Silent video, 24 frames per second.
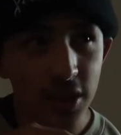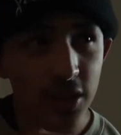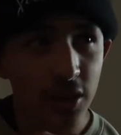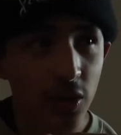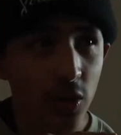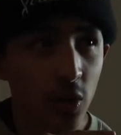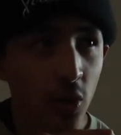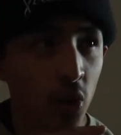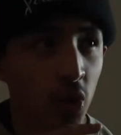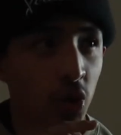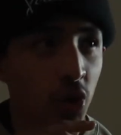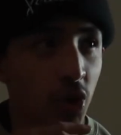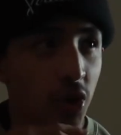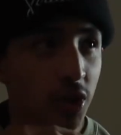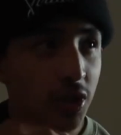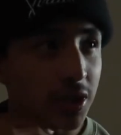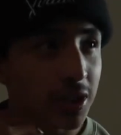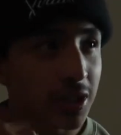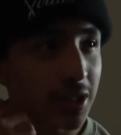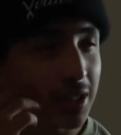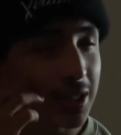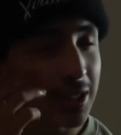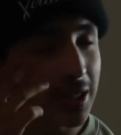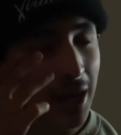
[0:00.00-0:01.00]
in the corner,
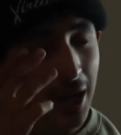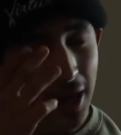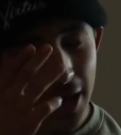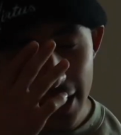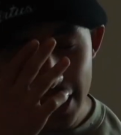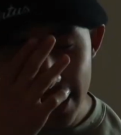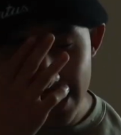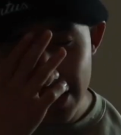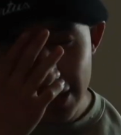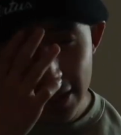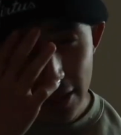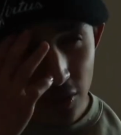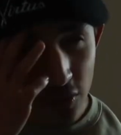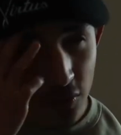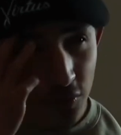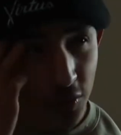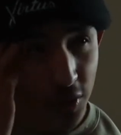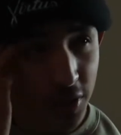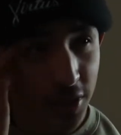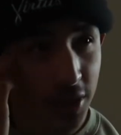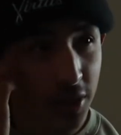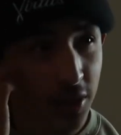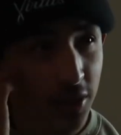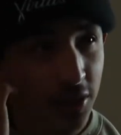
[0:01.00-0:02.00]
this guy over
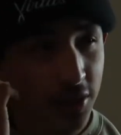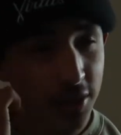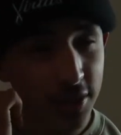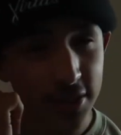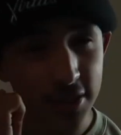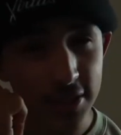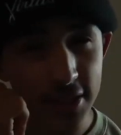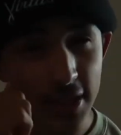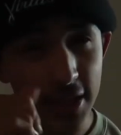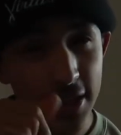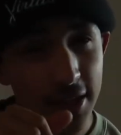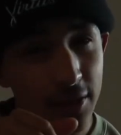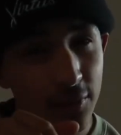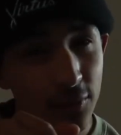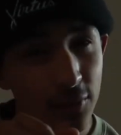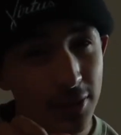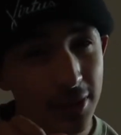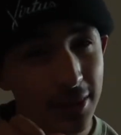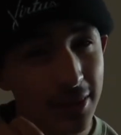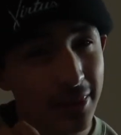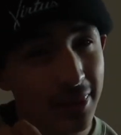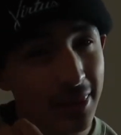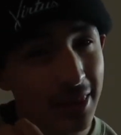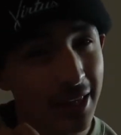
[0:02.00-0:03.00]
here standing
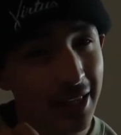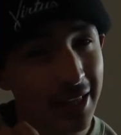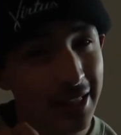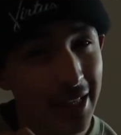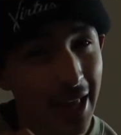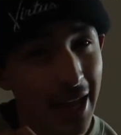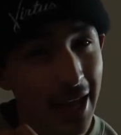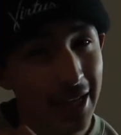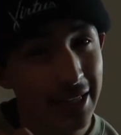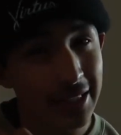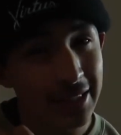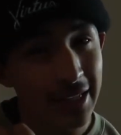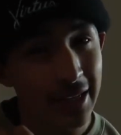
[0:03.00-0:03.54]
with the exact